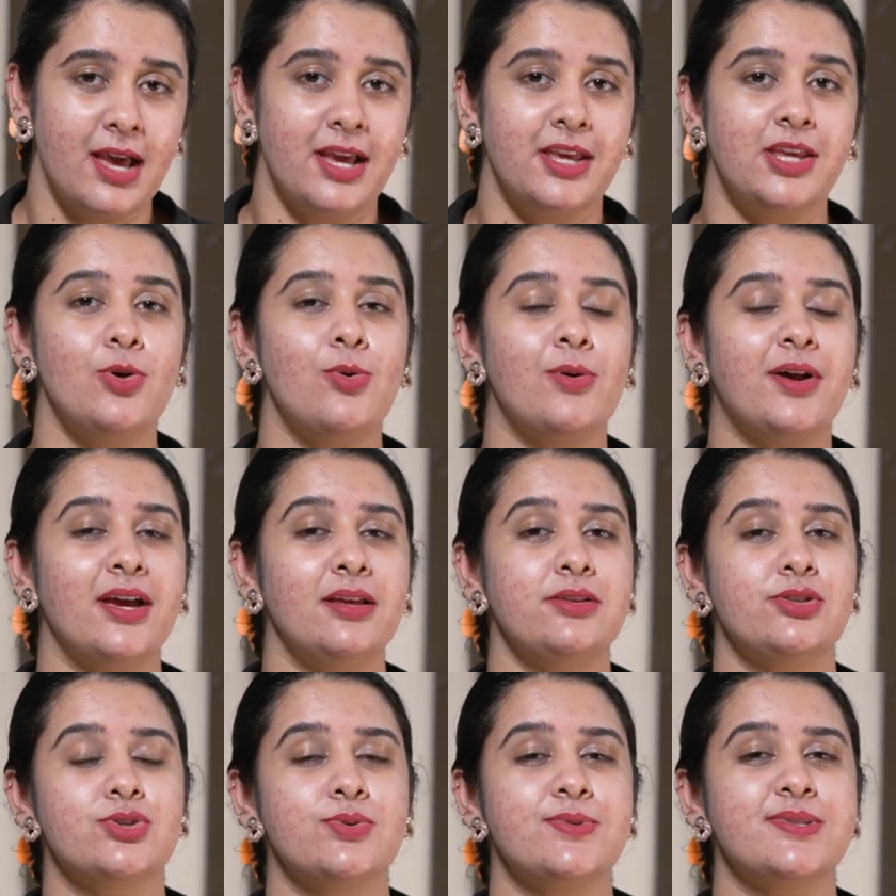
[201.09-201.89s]
You
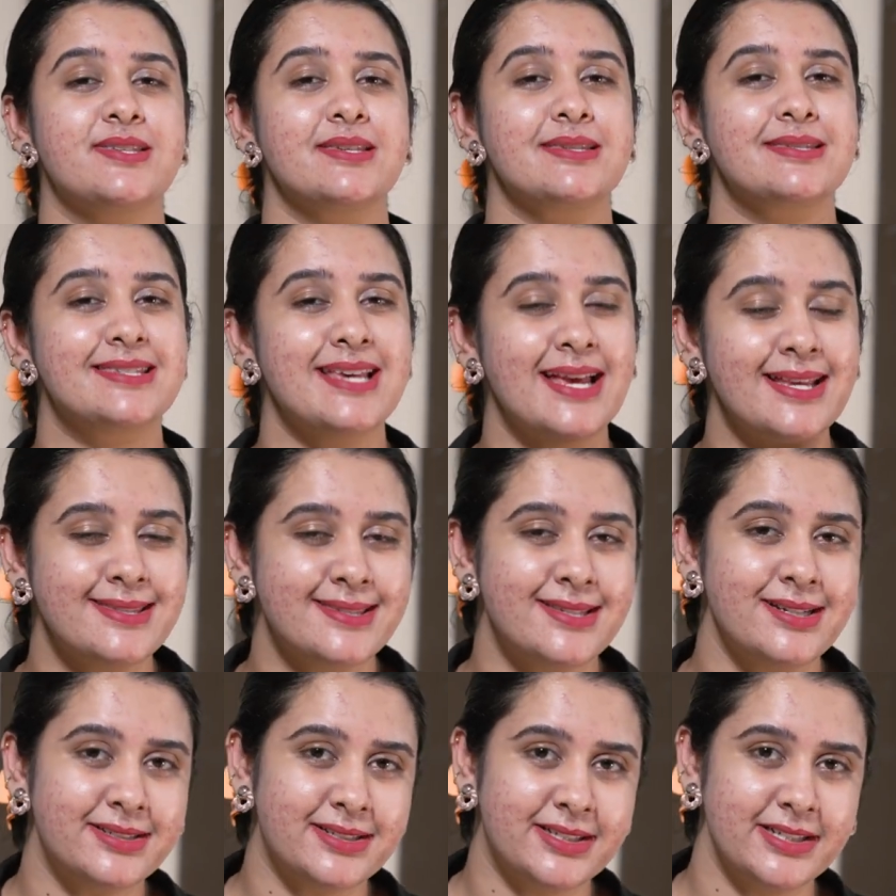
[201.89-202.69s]
can choose
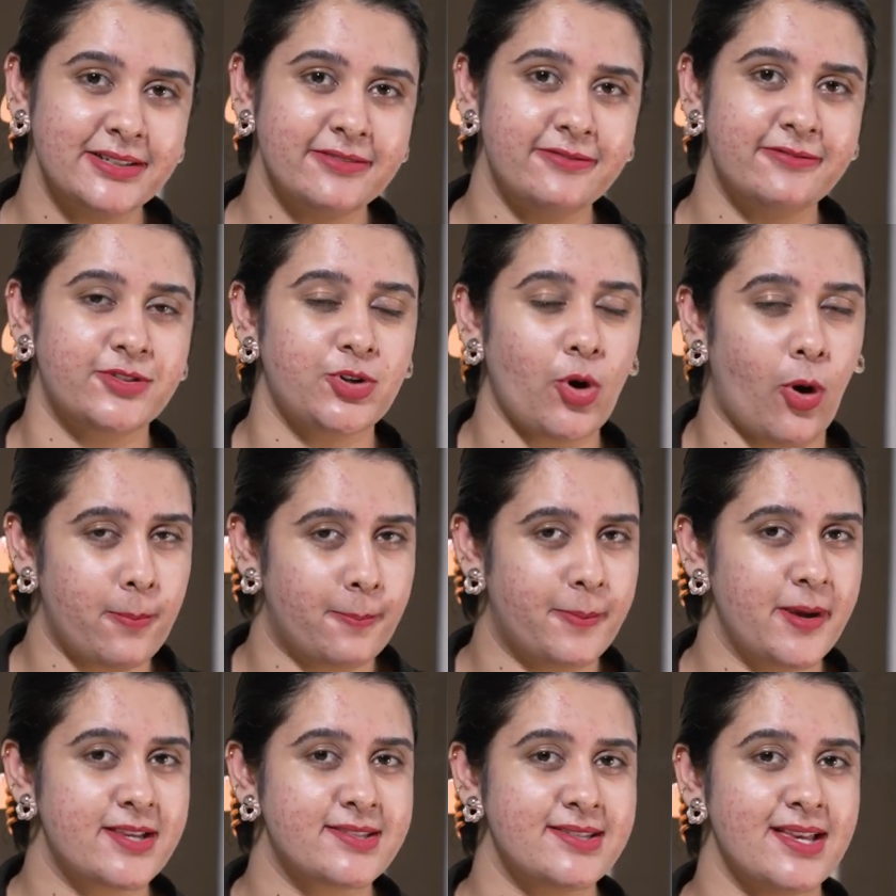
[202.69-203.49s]
sensitive
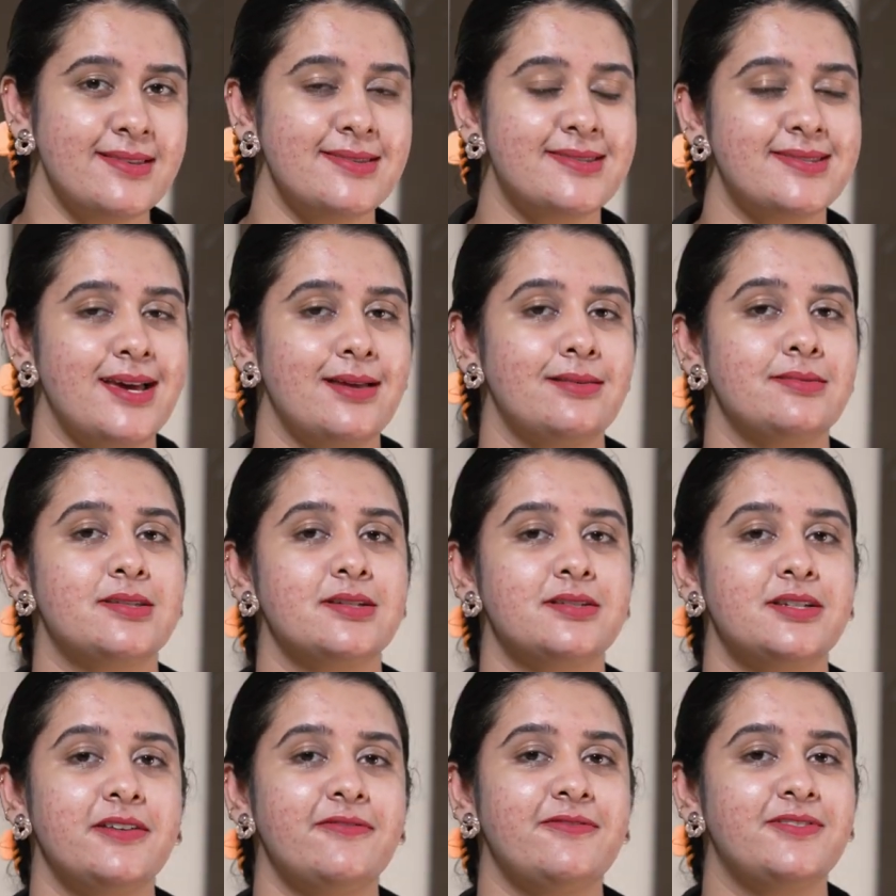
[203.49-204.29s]
topics and
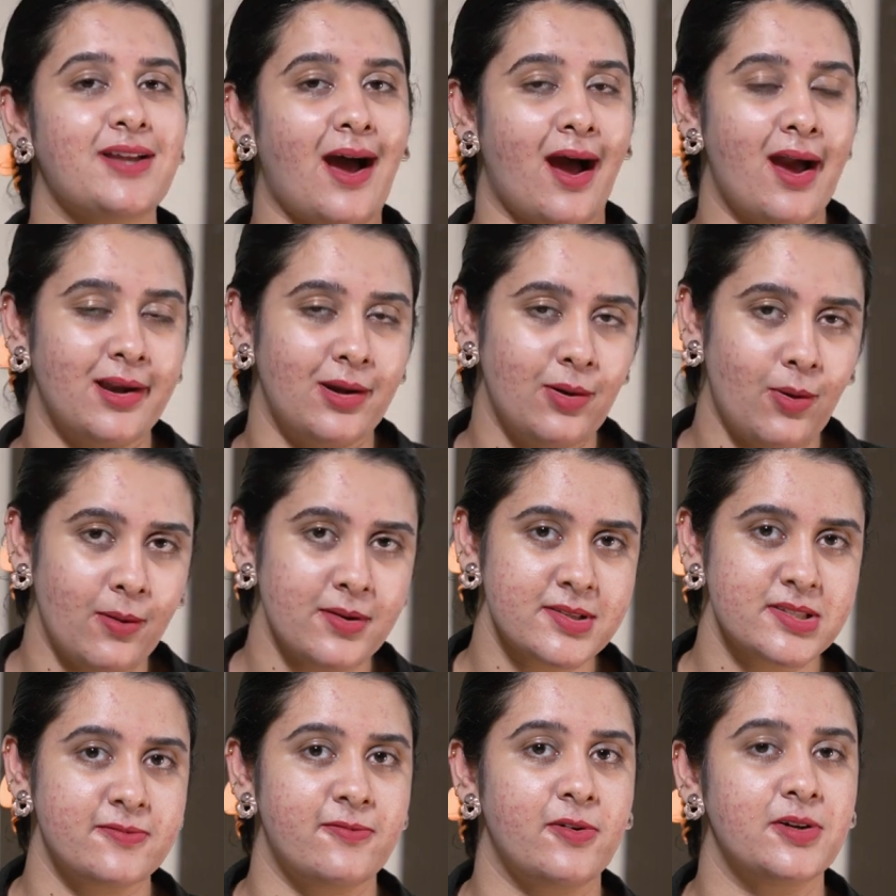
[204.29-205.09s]
sensitive
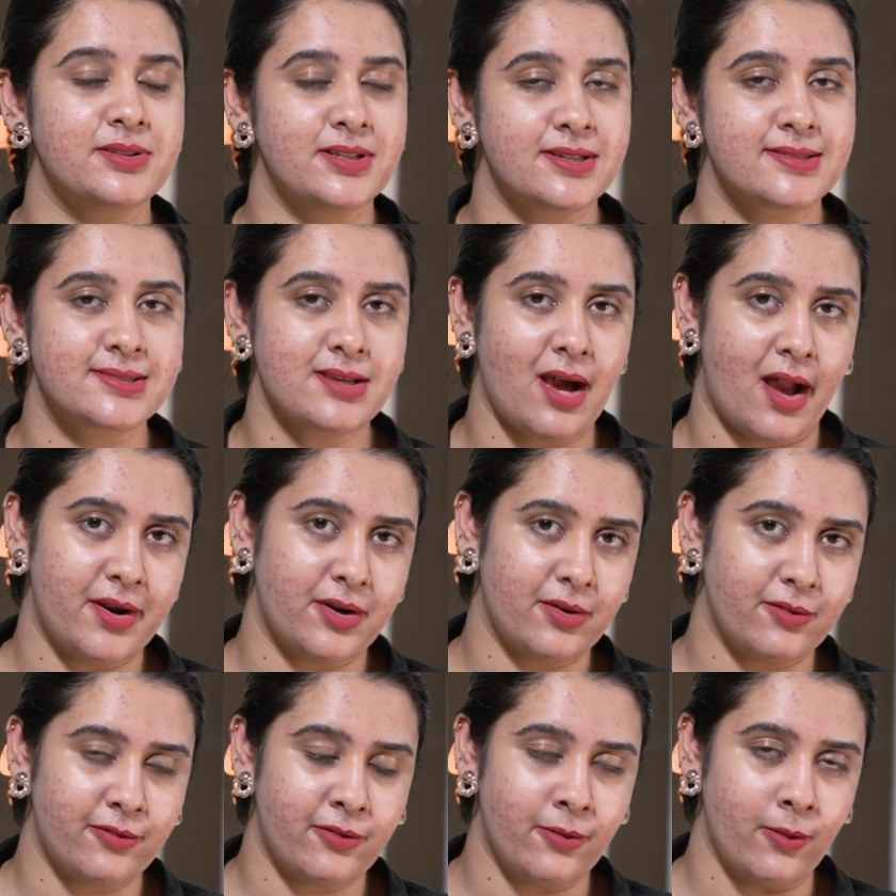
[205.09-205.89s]
dialogues for this kind
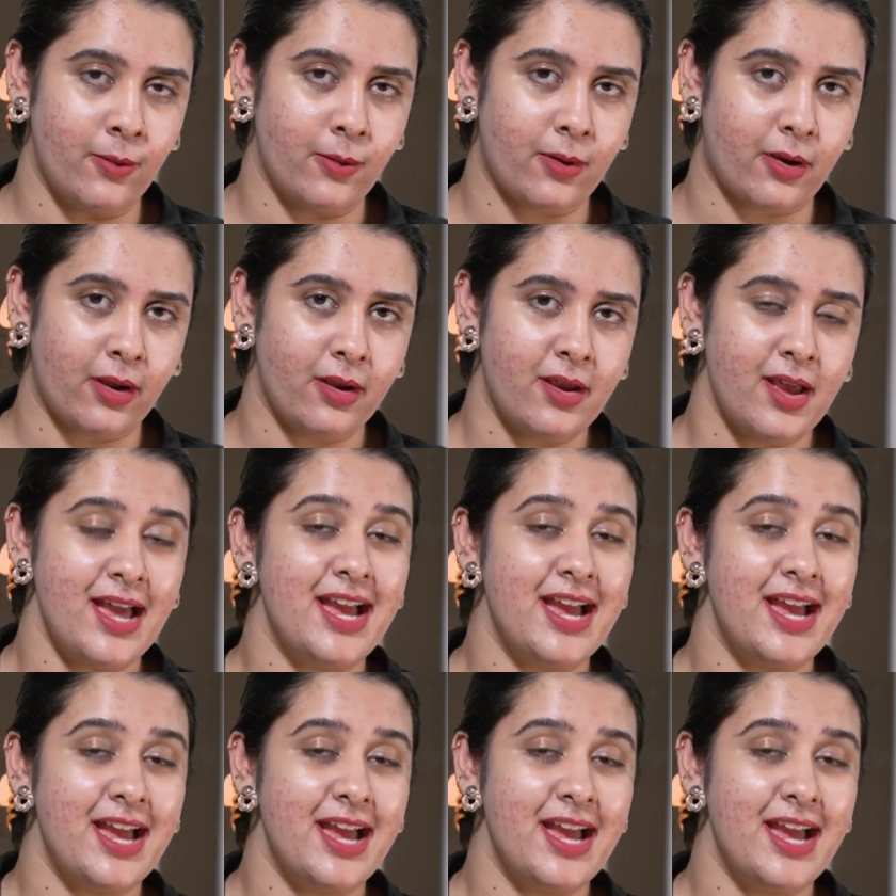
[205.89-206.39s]
of hook.